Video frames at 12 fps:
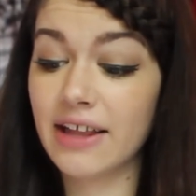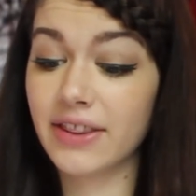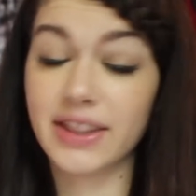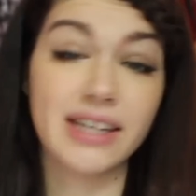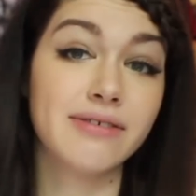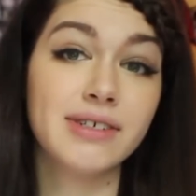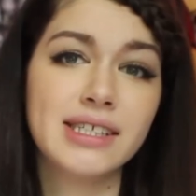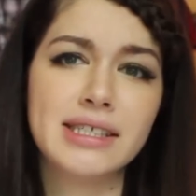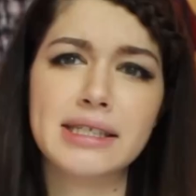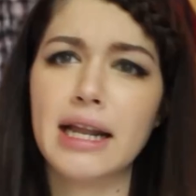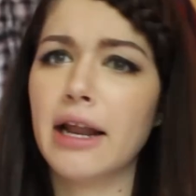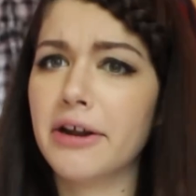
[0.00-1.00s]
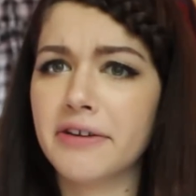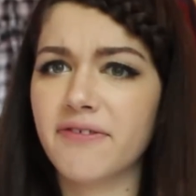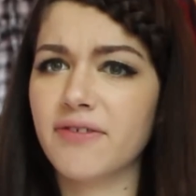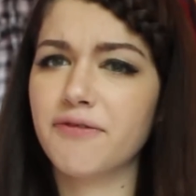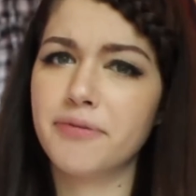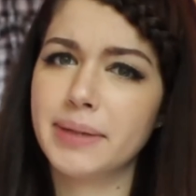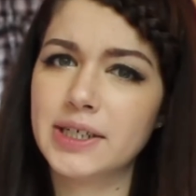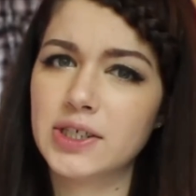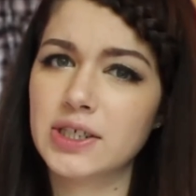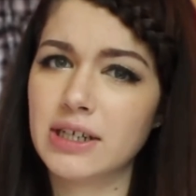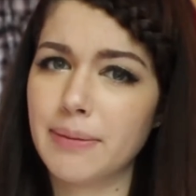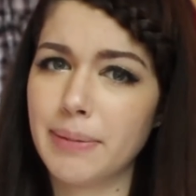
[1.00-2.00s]
There is a lot of
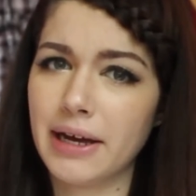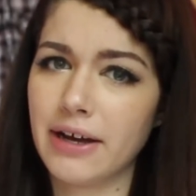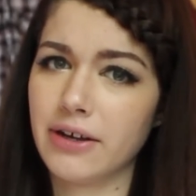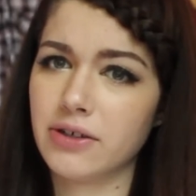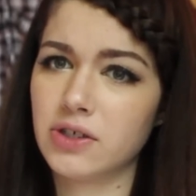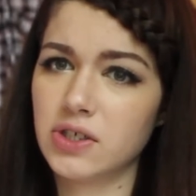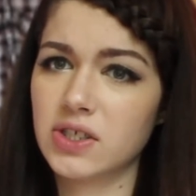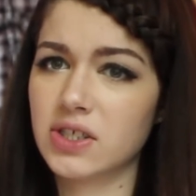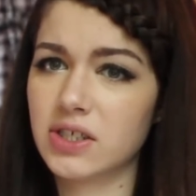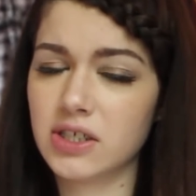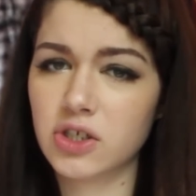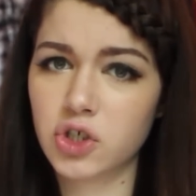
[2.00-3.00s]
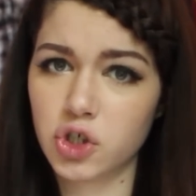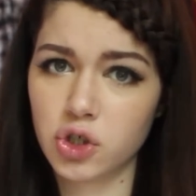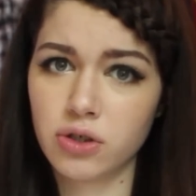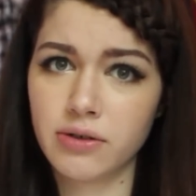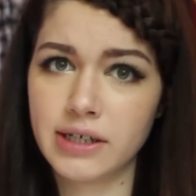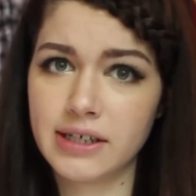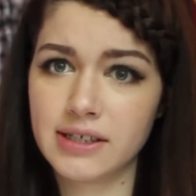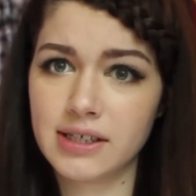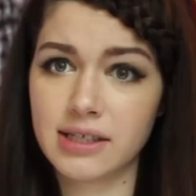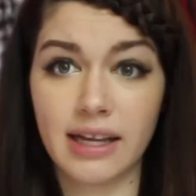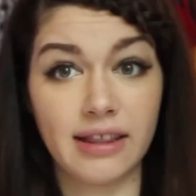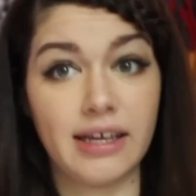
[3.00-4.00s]
information about just
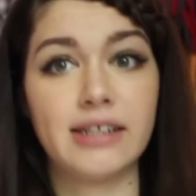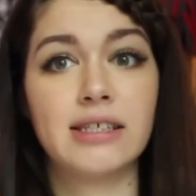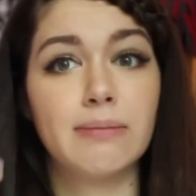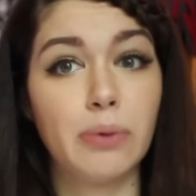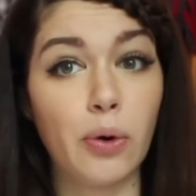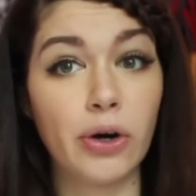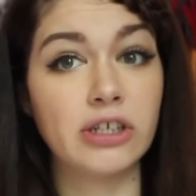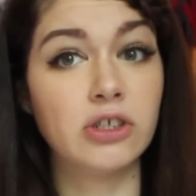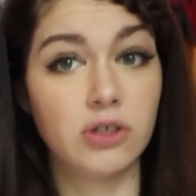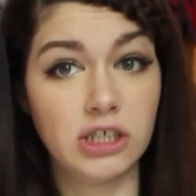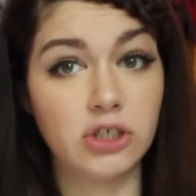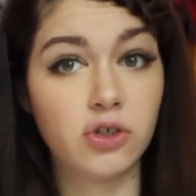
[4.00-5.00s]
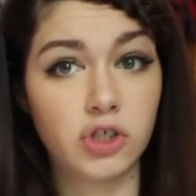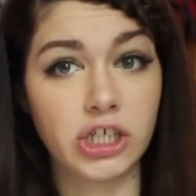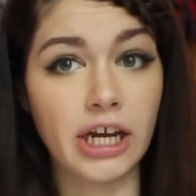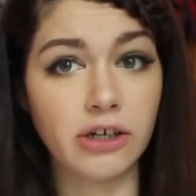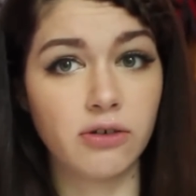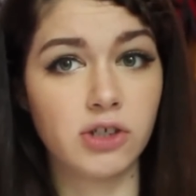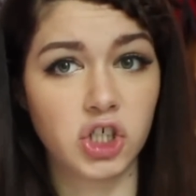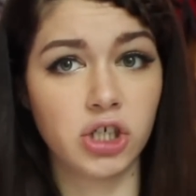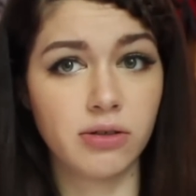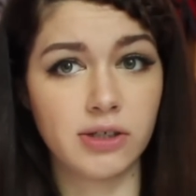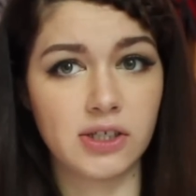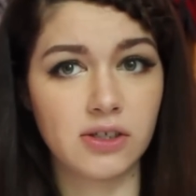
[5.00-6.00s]
insurance, and that's important. You need to check your
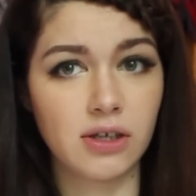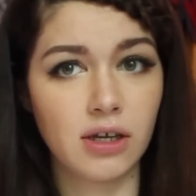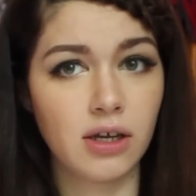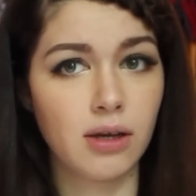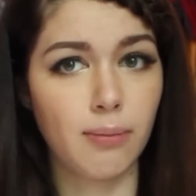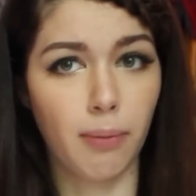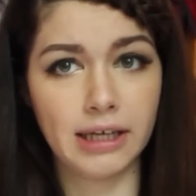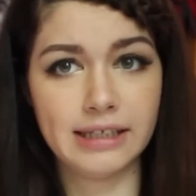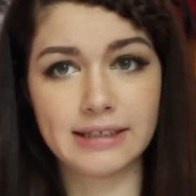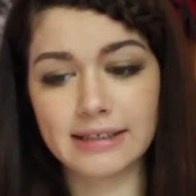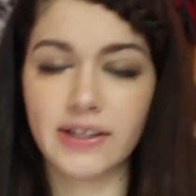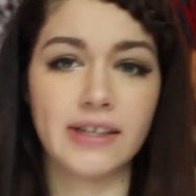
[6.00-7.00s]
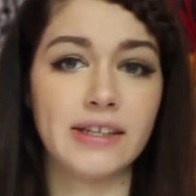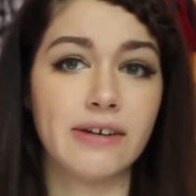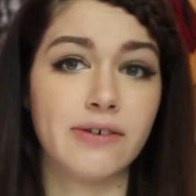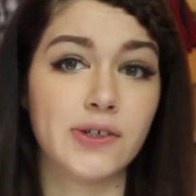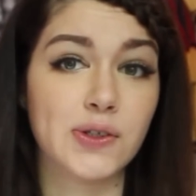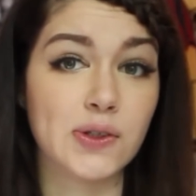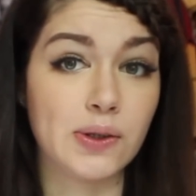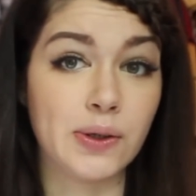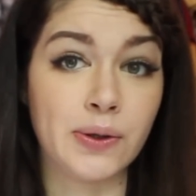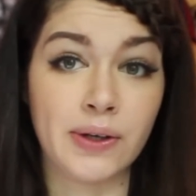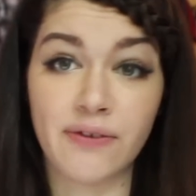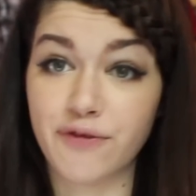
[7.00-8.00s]
insurance, please. Then there are
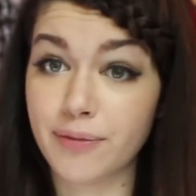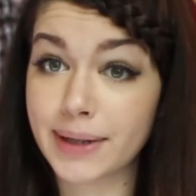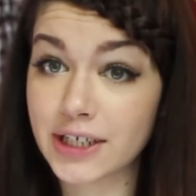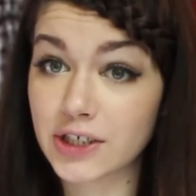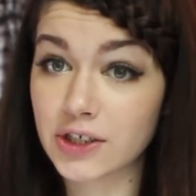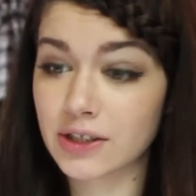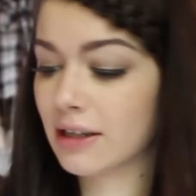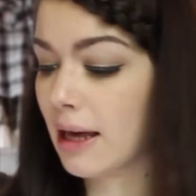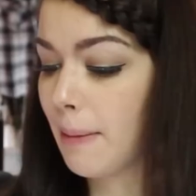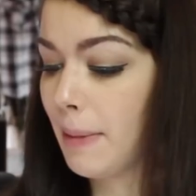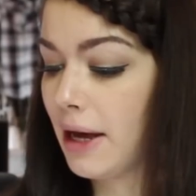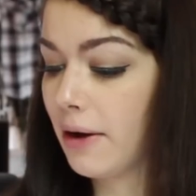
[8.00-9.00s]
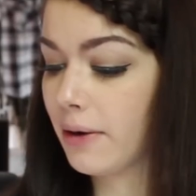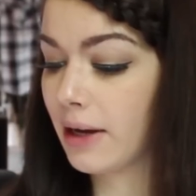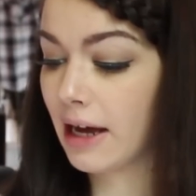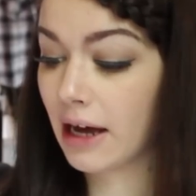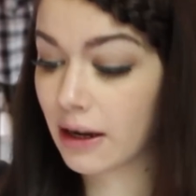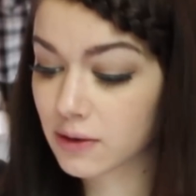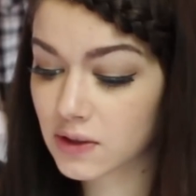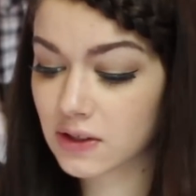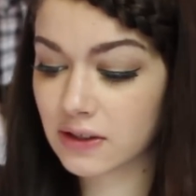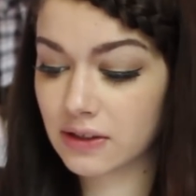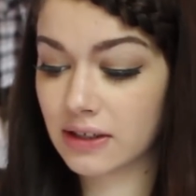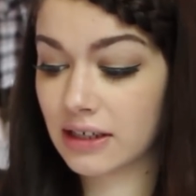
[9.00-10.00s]
also information about
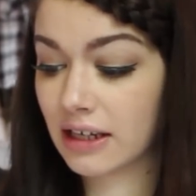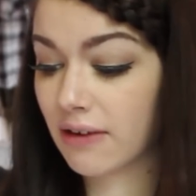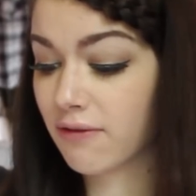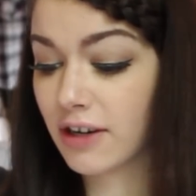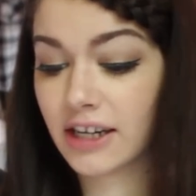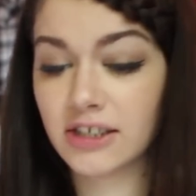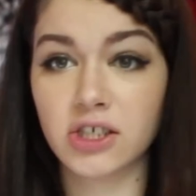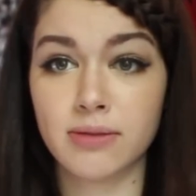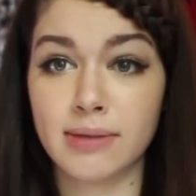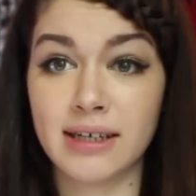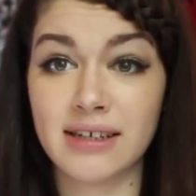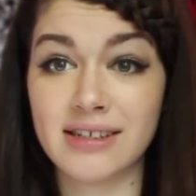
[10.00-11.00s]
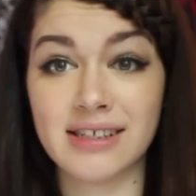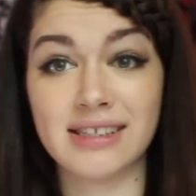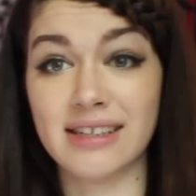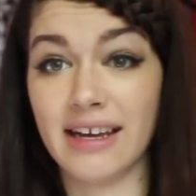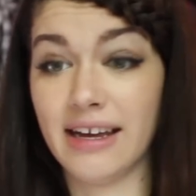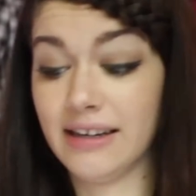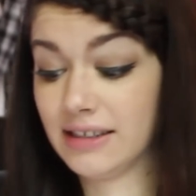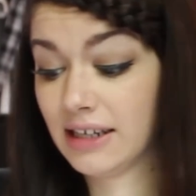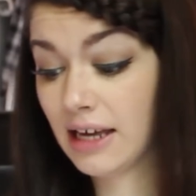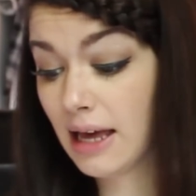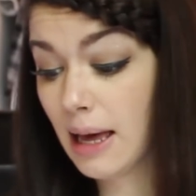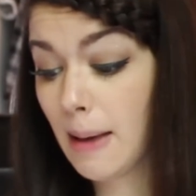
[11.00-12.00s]
housing arrangements and
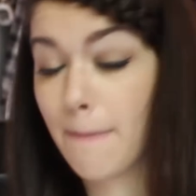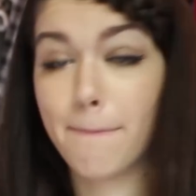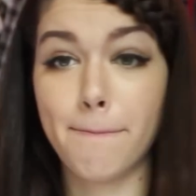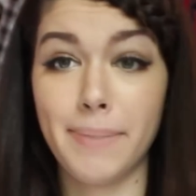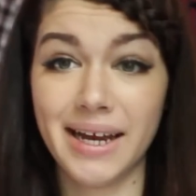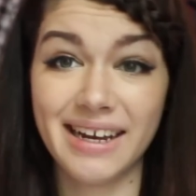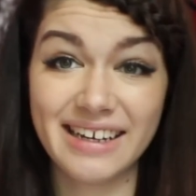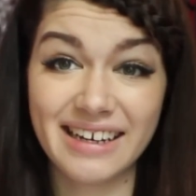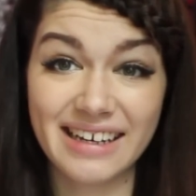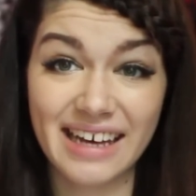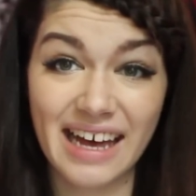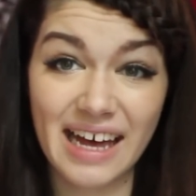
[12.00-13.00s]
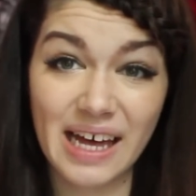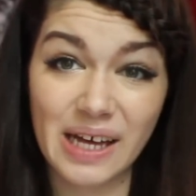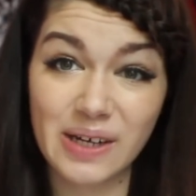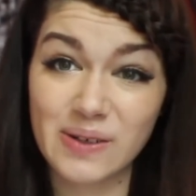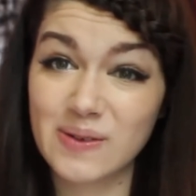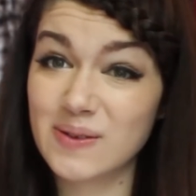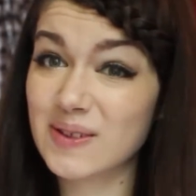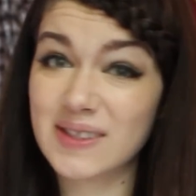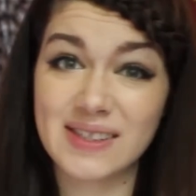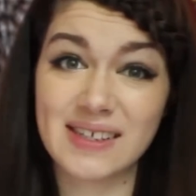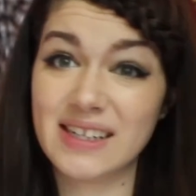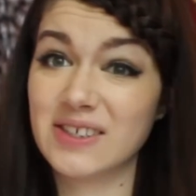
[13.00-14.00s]
bank
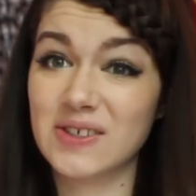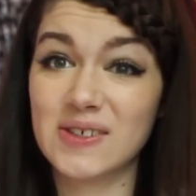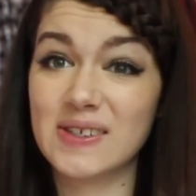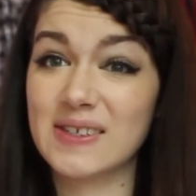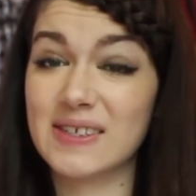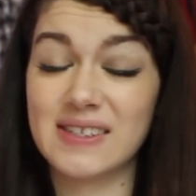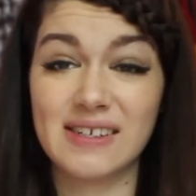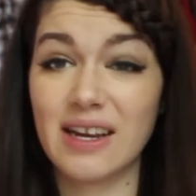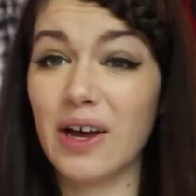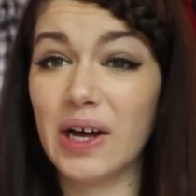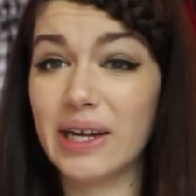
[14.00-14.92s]
accounts, and just